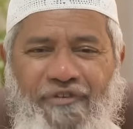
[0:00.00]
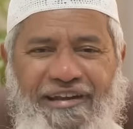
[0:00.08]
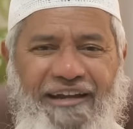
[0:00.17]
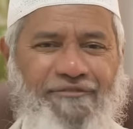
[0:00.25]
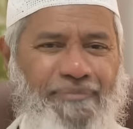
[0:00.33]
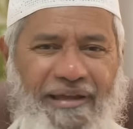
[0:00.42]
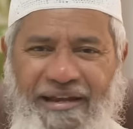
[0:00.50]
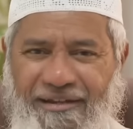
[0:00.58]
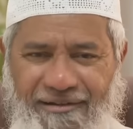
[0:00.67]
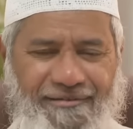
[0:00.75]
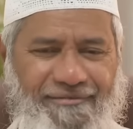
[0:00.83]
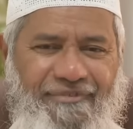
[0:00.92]
wear
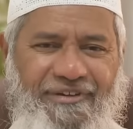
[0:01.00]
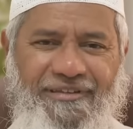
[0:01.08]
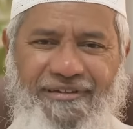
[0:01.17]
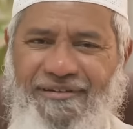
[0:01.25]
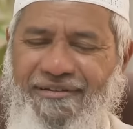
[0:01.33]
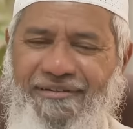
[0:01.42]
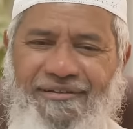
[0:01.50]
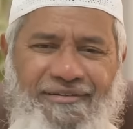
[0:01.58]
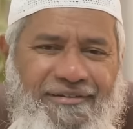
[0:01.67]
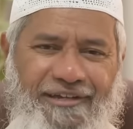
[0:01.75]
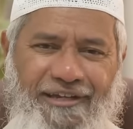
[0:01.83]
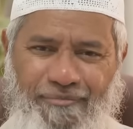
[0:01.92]
transparent, whether
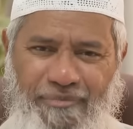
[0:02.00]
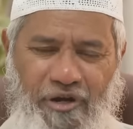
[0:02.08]
it